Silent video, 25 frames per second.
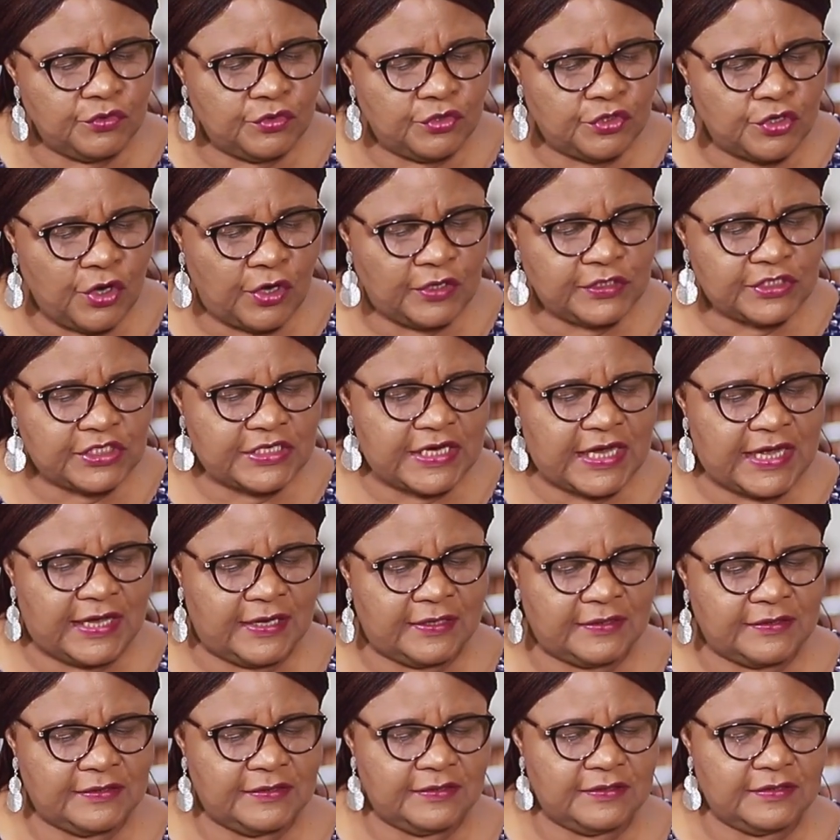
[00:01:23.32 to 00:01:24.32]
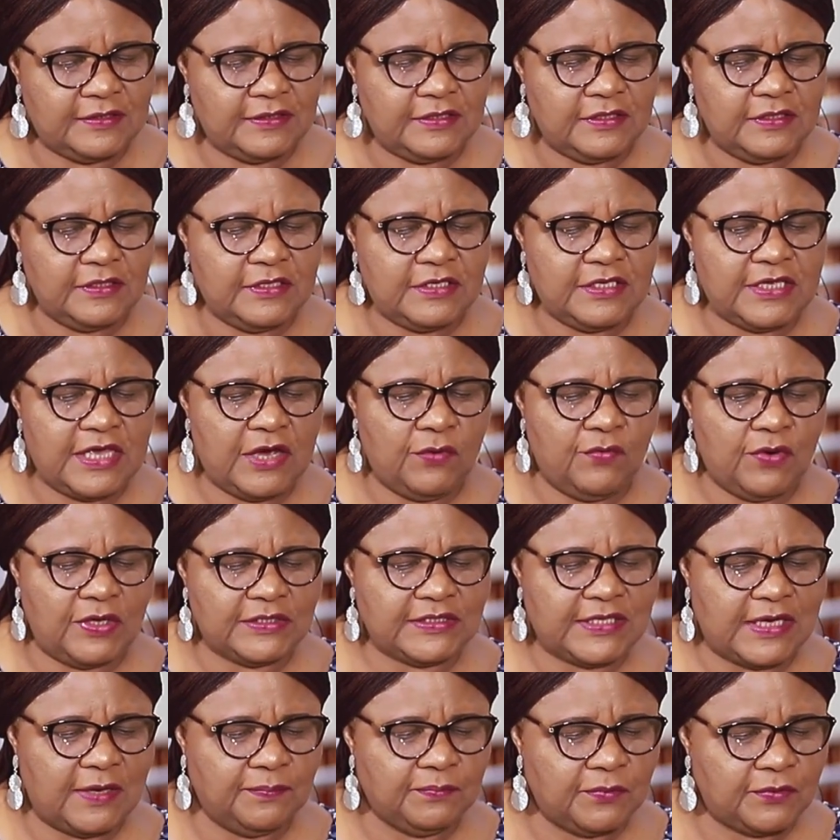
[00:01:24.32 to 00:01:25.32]
young child, hear
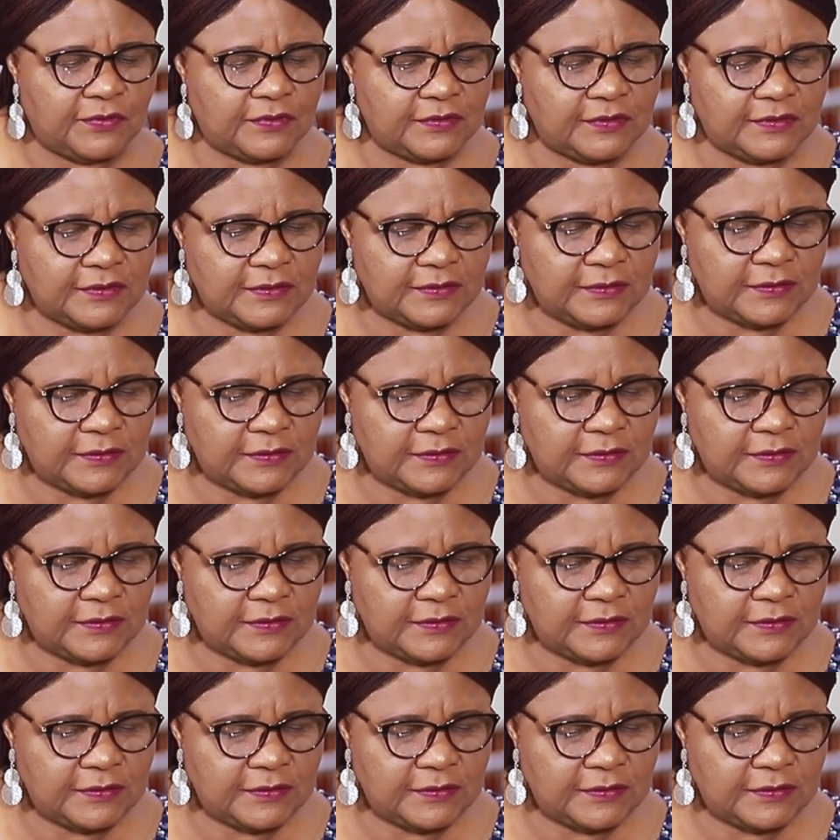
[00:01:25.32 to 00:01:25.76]
what happened.